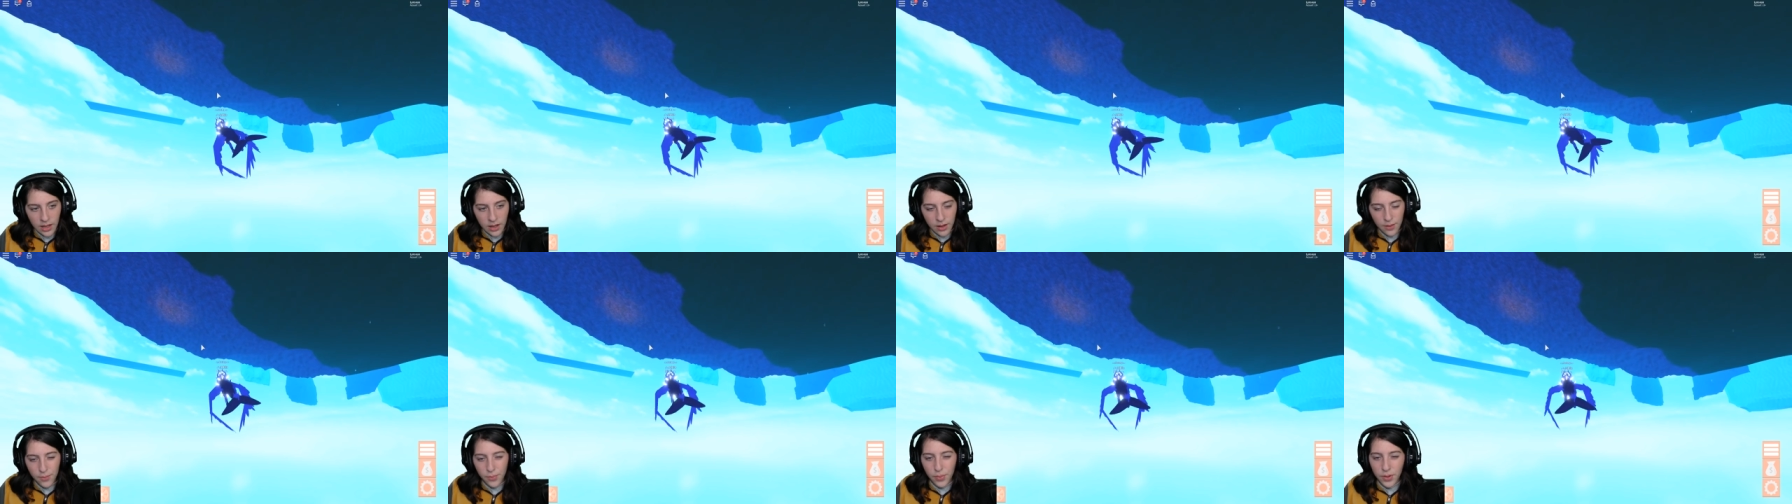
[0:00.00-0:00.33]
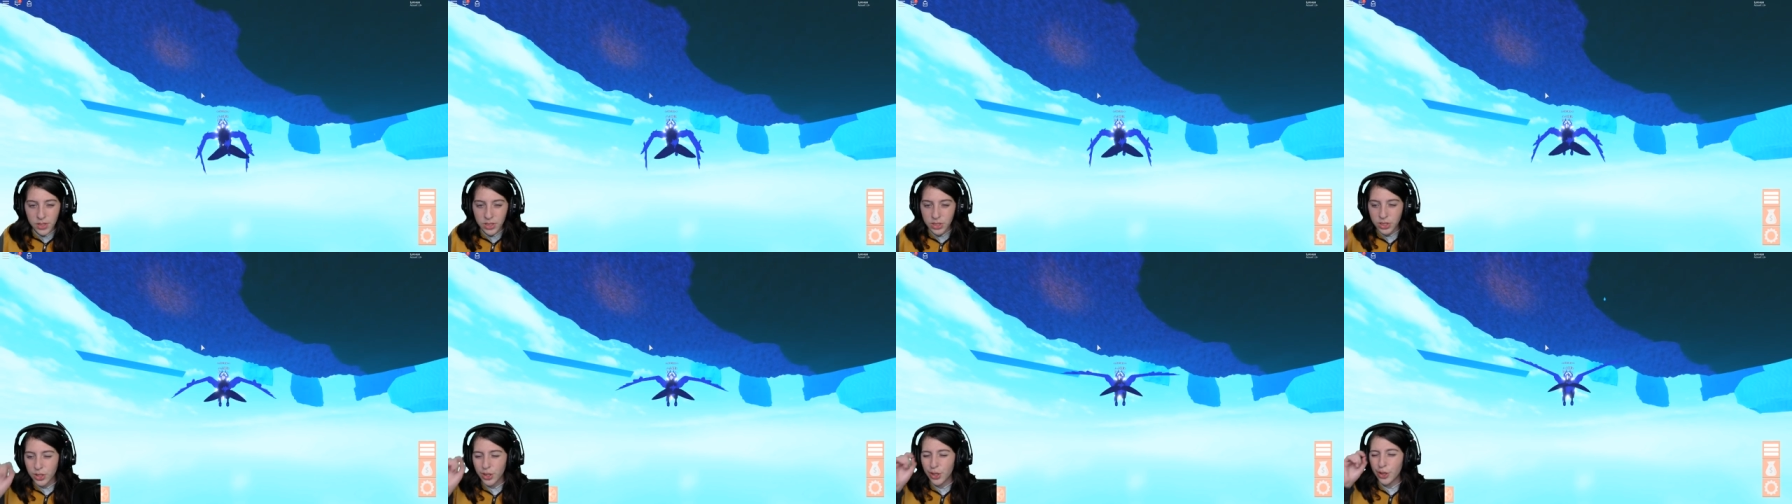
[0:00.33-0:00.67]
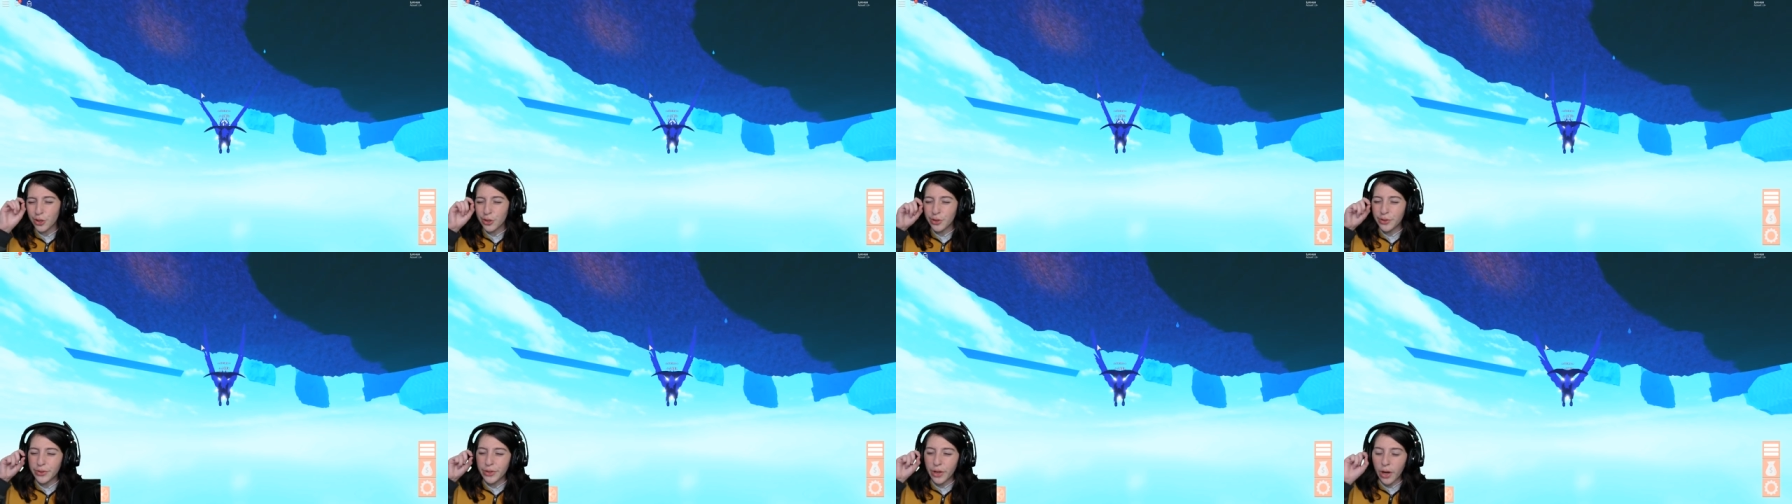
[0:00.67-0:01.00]
a bunch of
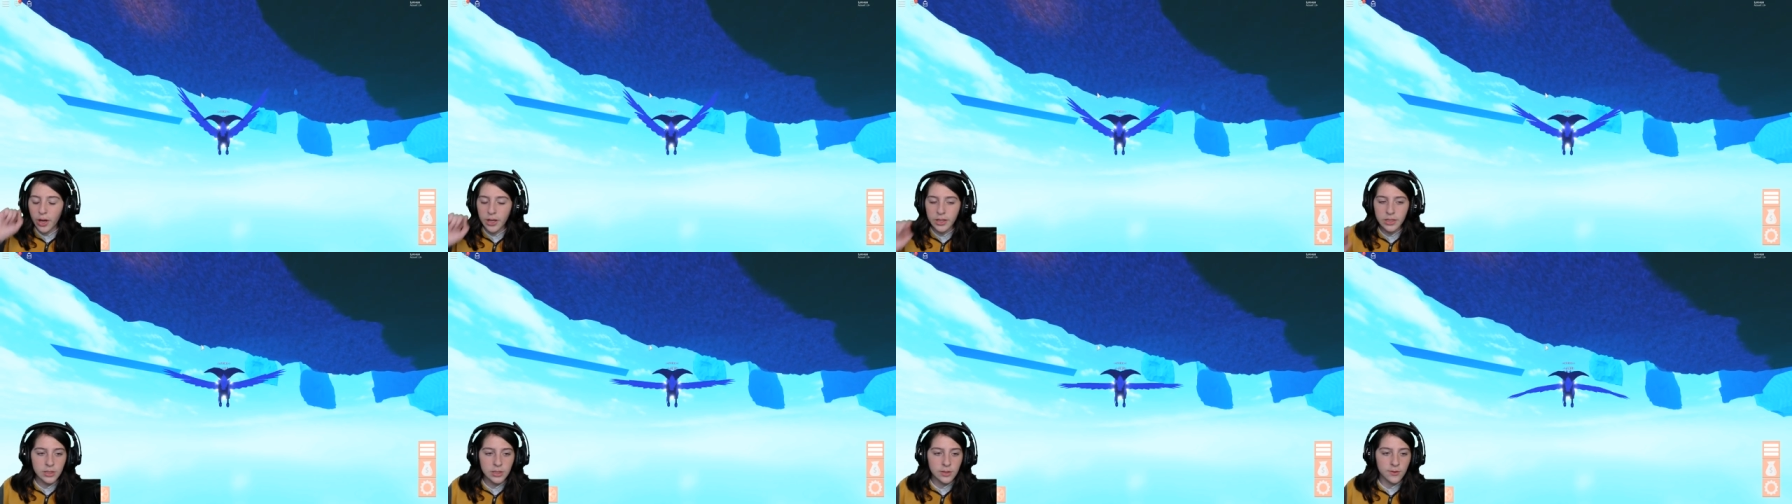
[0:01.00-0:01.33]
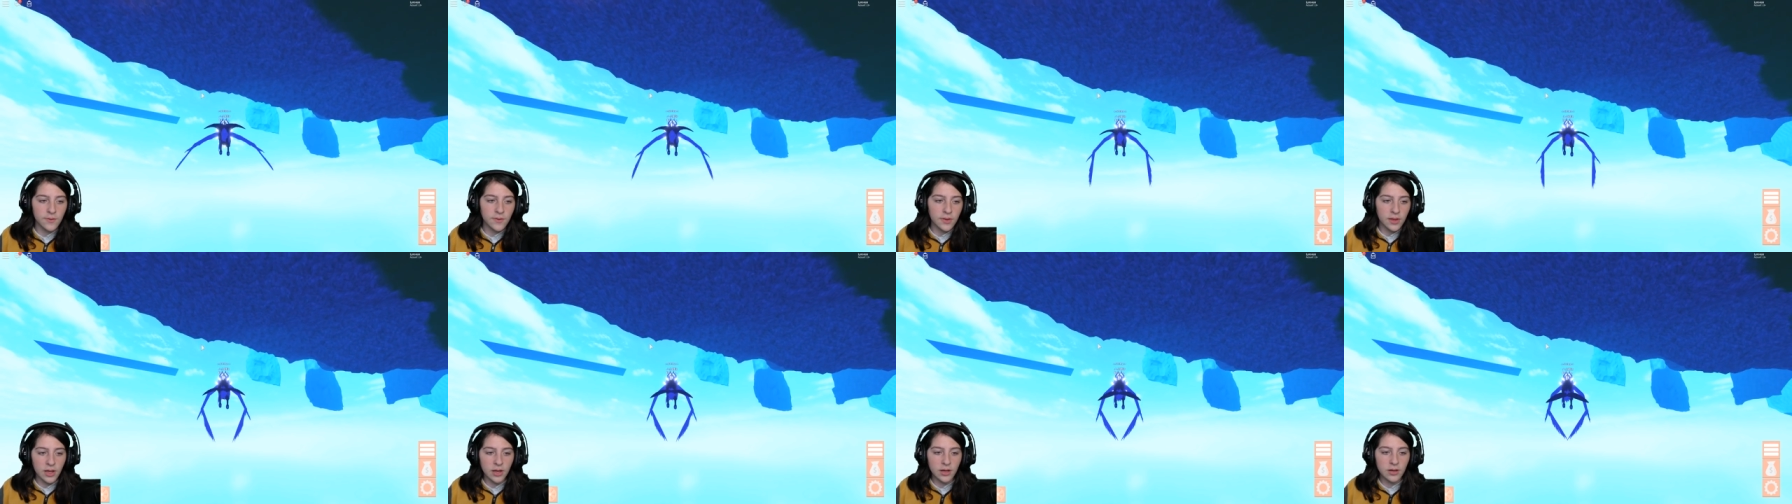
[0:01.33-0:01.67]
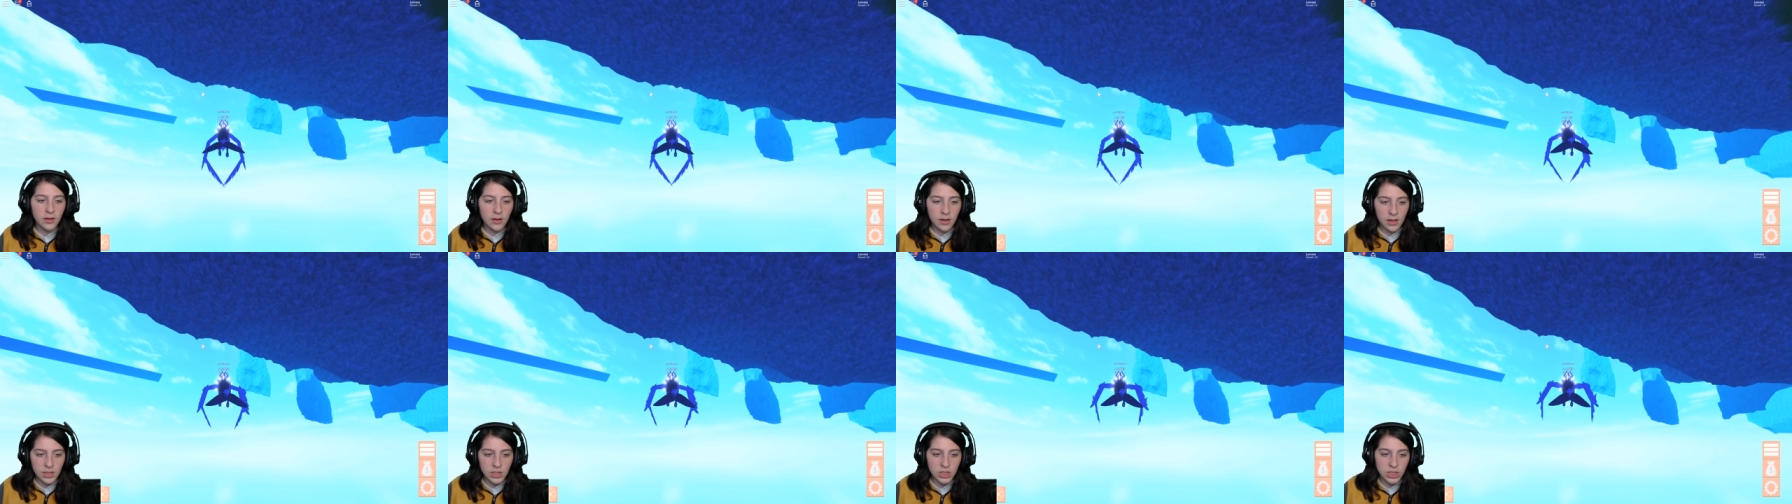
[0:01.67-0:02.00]
little dots over there
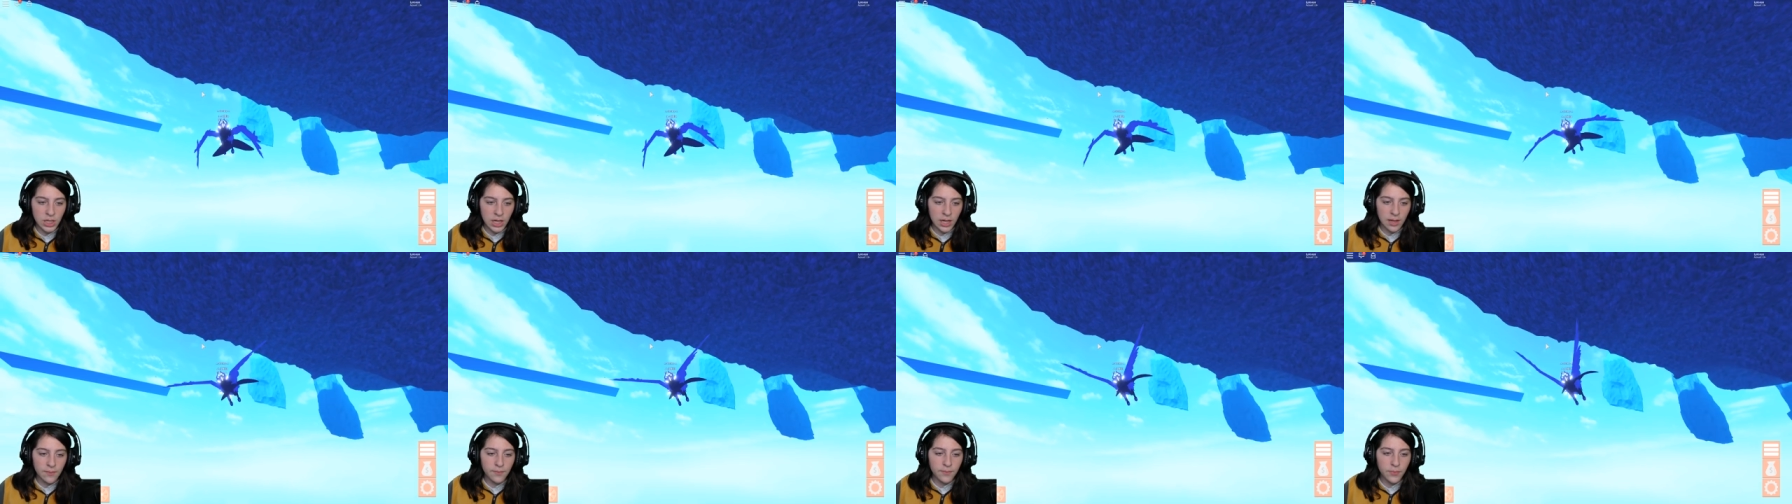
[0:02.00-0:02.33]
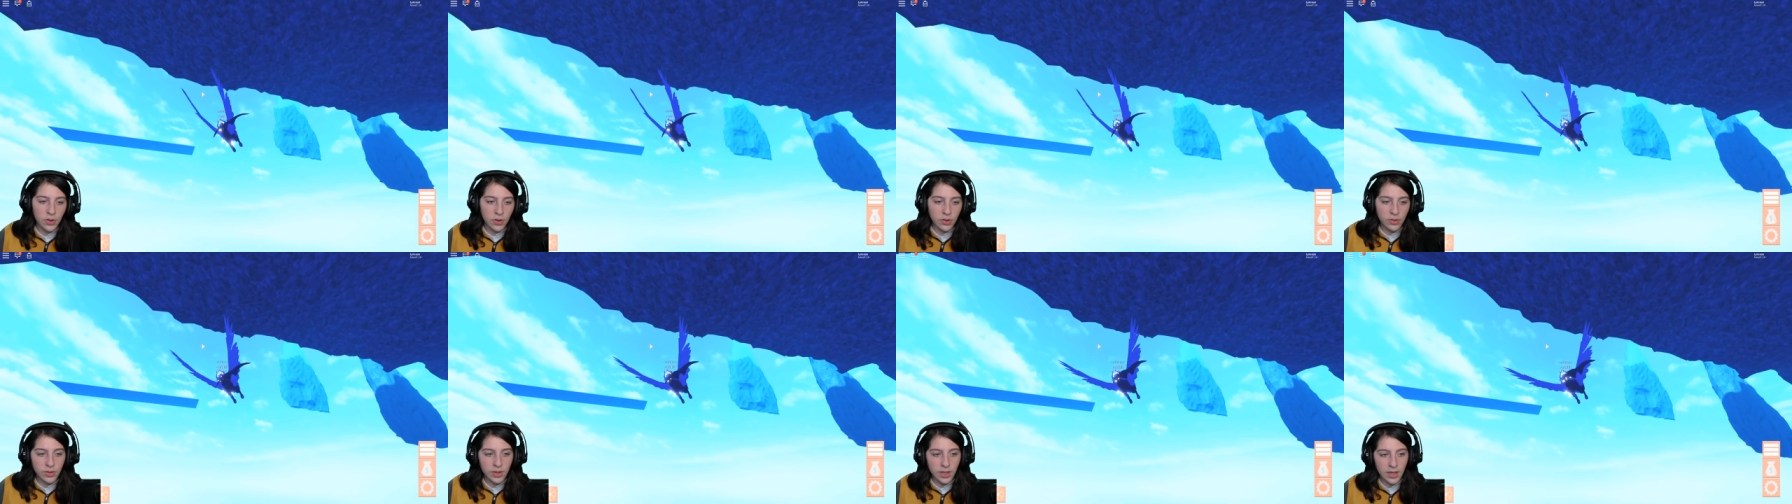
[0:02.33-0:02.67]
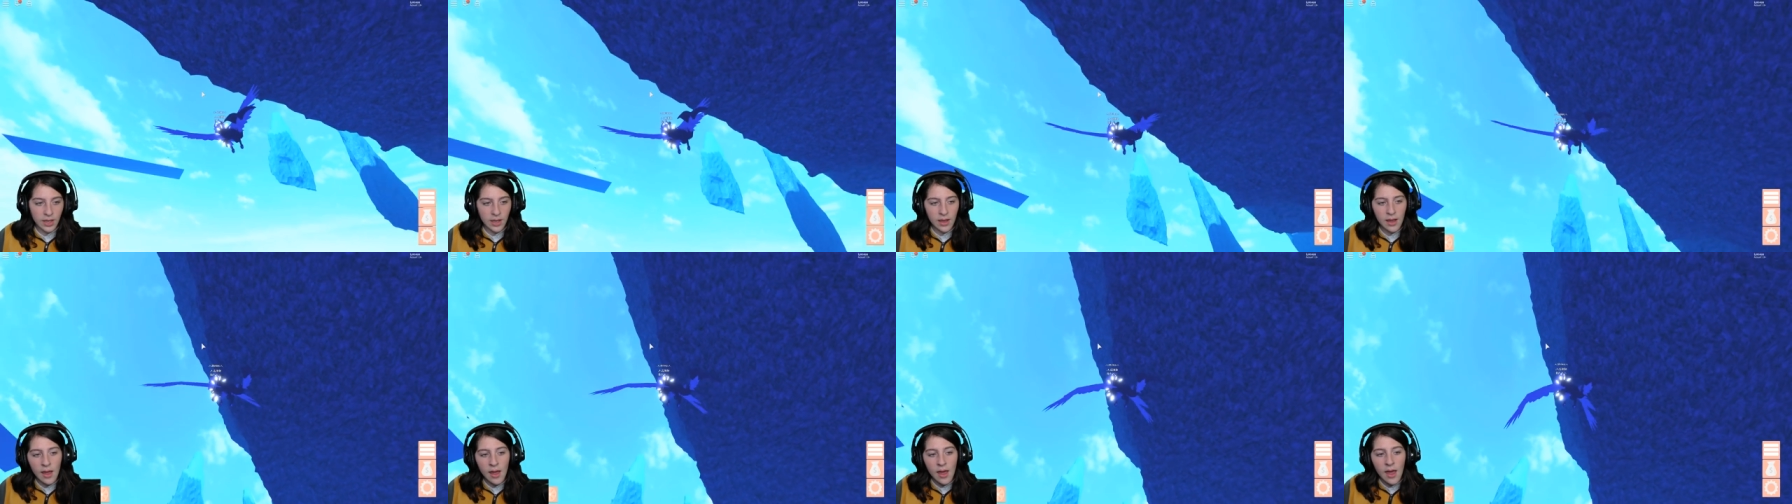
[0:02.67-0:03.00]
in a giant
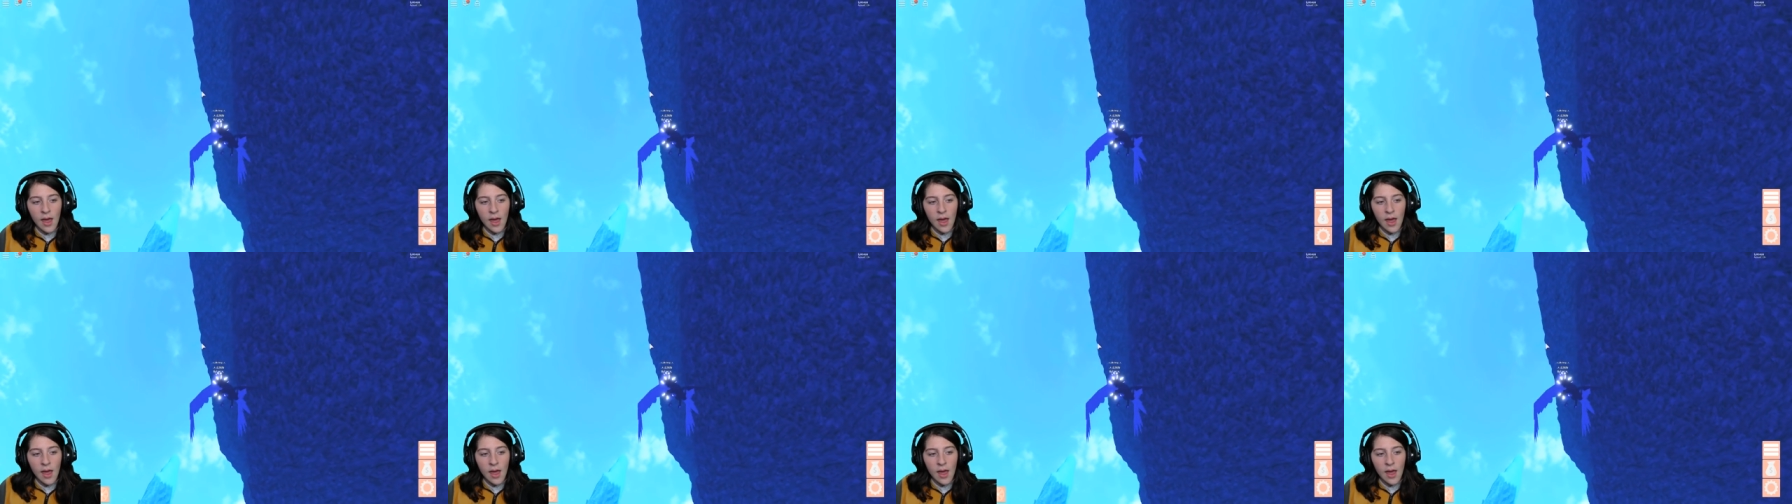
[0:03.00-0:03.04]
building.